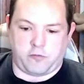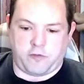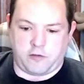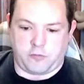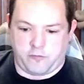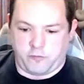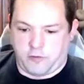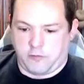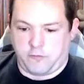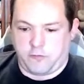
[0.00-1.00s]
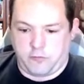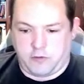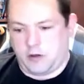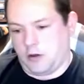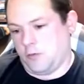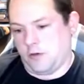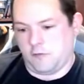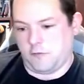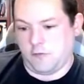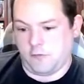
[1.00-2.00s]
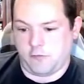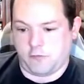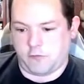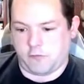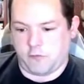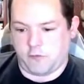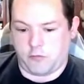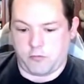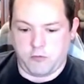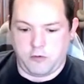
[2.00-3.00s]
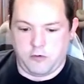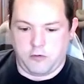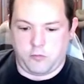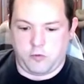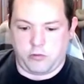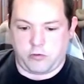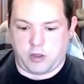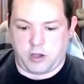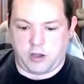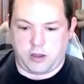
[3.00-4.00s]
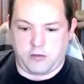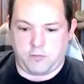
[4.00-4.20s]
tend to respond to GitHub issues, so we look at any